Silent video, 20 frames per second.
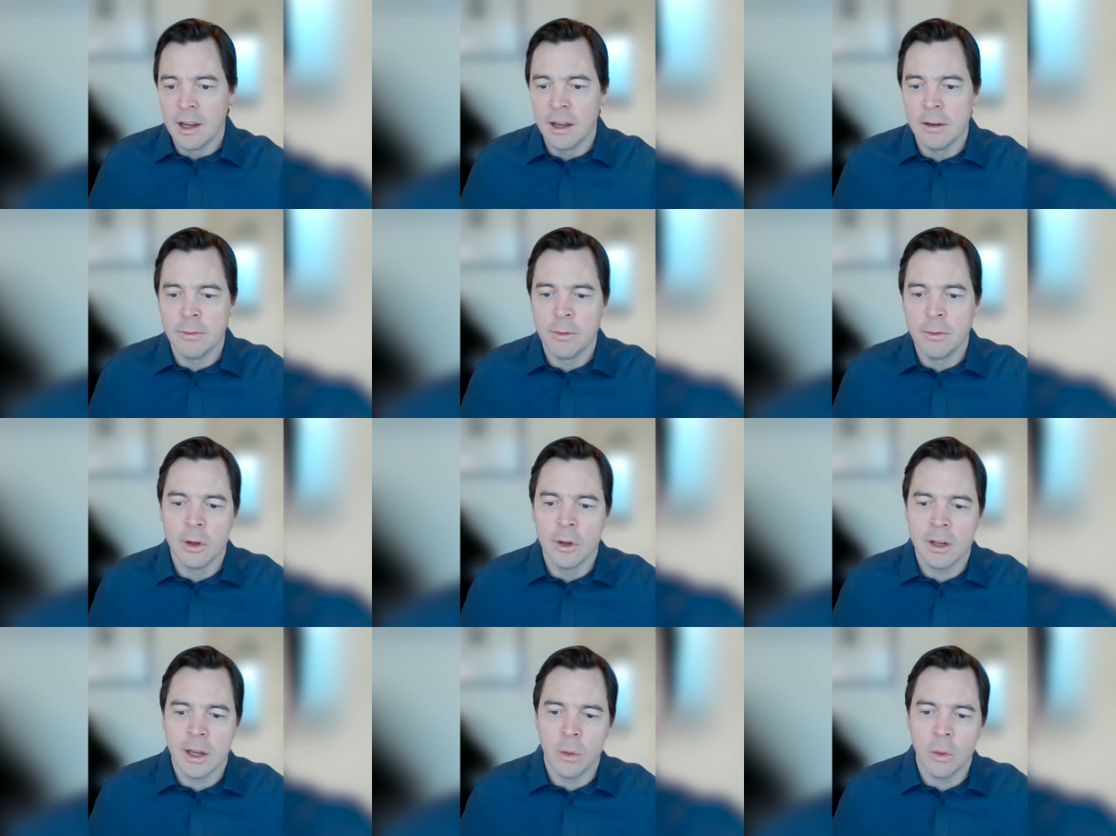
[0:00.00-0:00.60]
And if
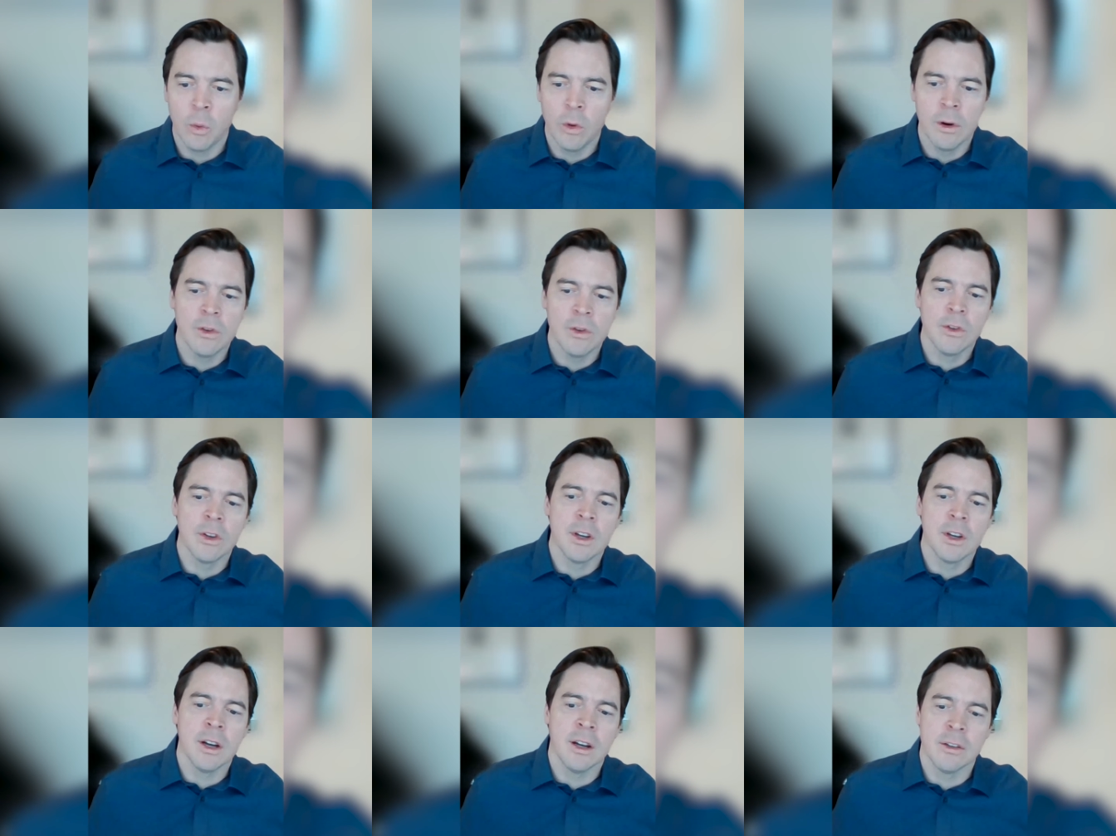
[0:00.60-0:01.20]
you look at
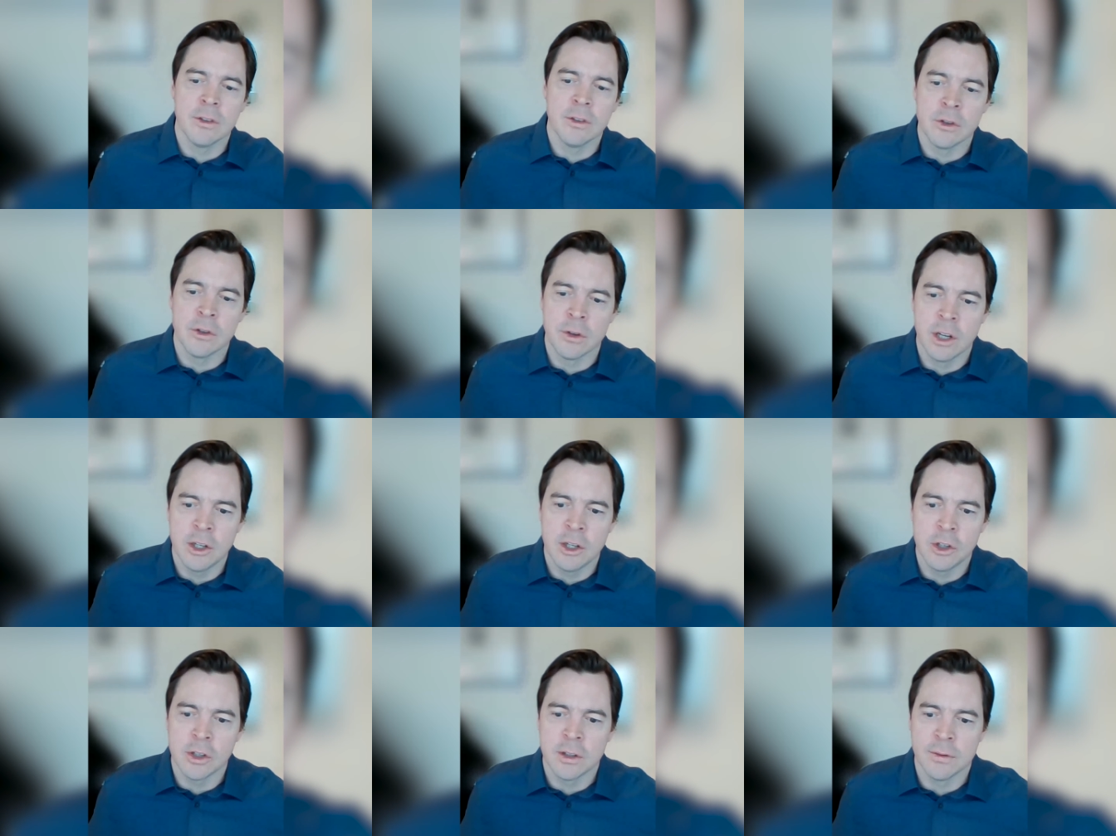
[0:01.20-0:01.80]
where's the
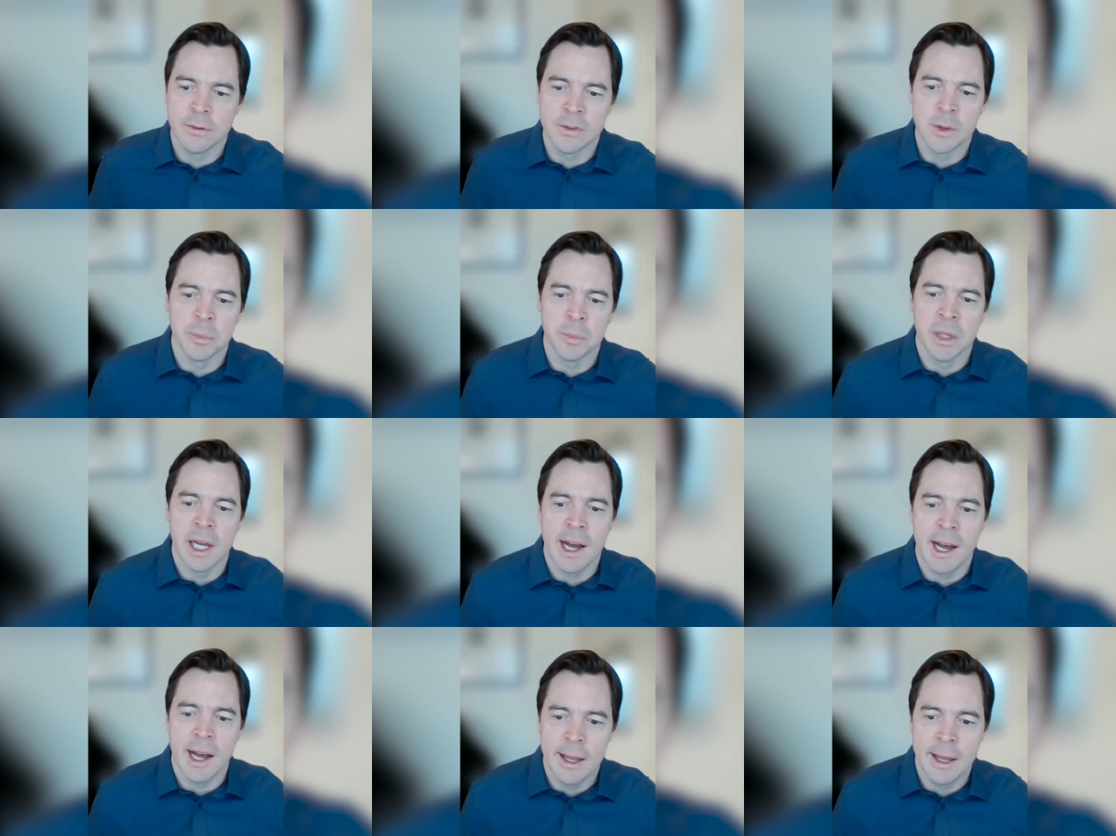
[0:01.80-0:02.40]
concentration of
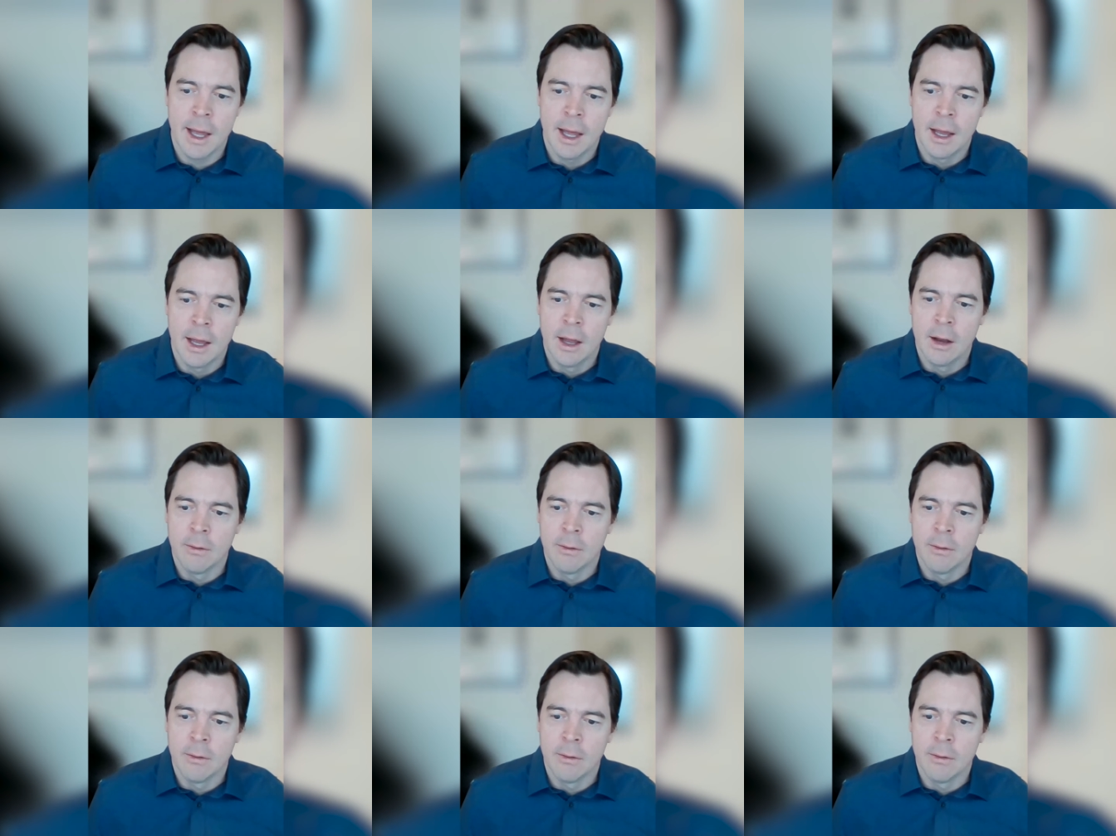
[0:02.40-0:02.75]
supply